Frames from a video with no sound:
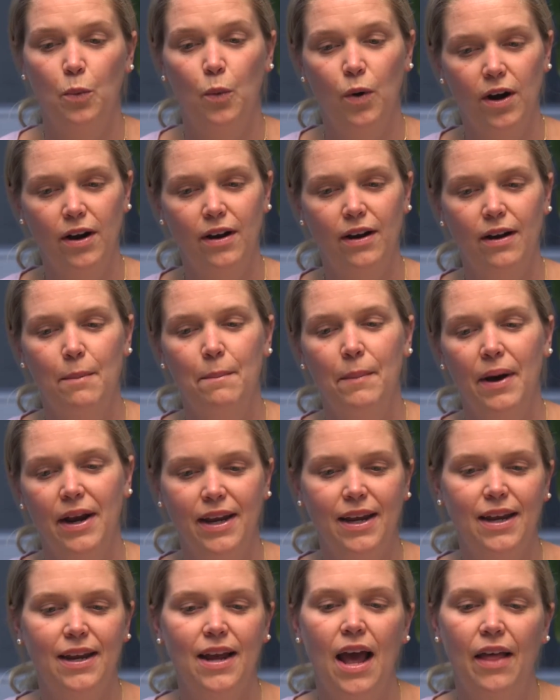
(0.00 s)
work,
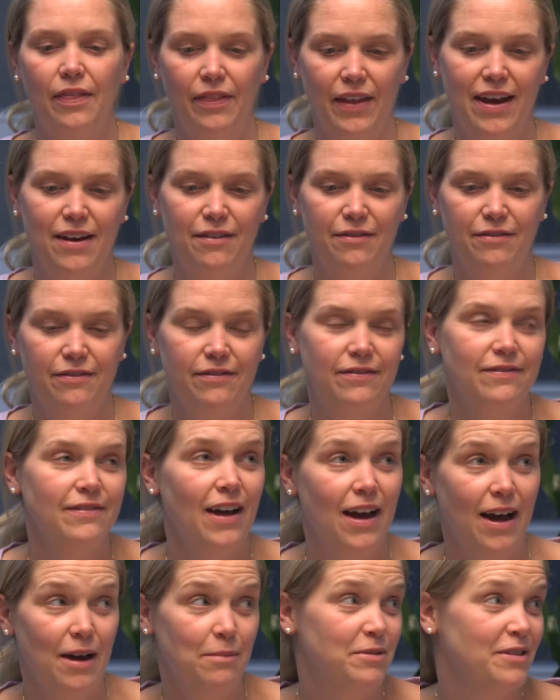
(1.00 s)
money, and life.
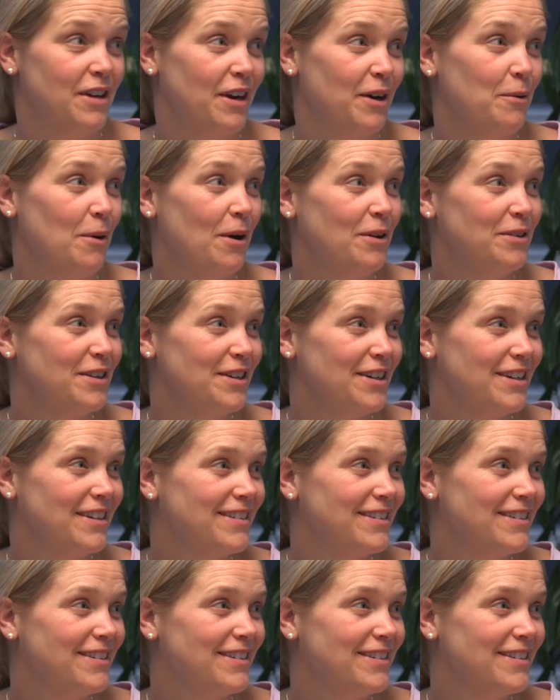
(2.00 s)
I'm Sarah Walter.